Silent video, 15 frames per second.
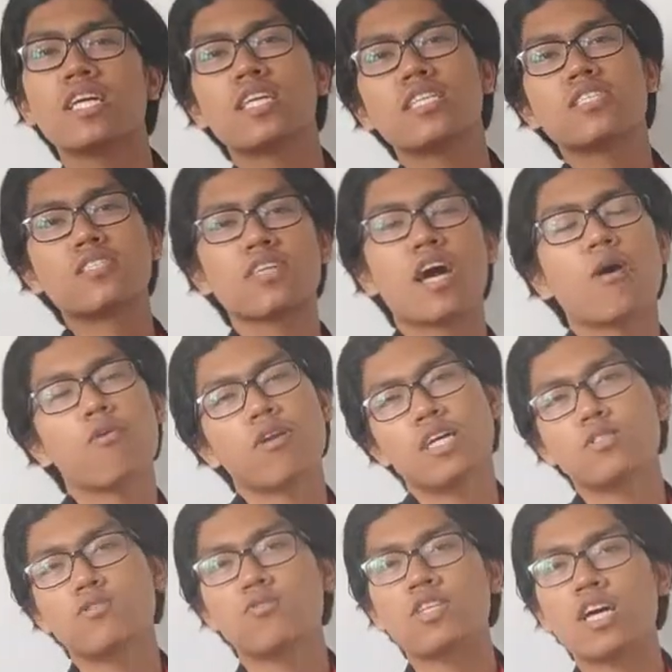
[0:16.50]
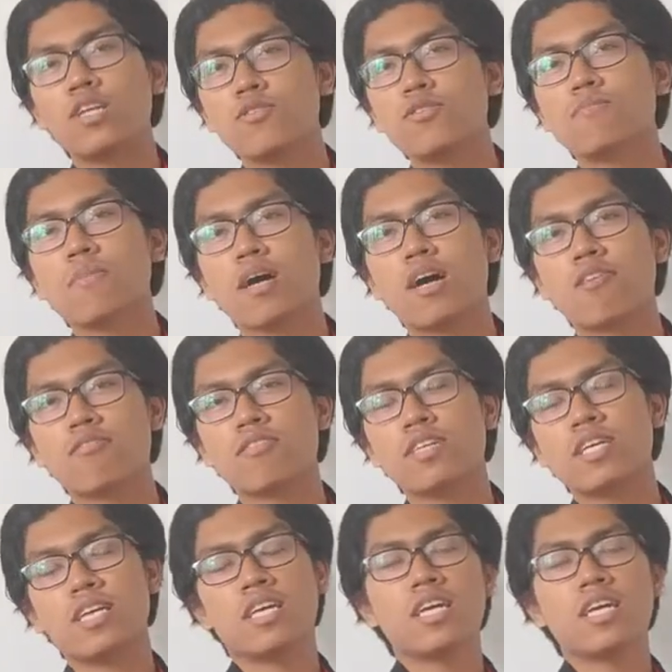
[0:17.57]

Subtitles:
is I would like to tell you about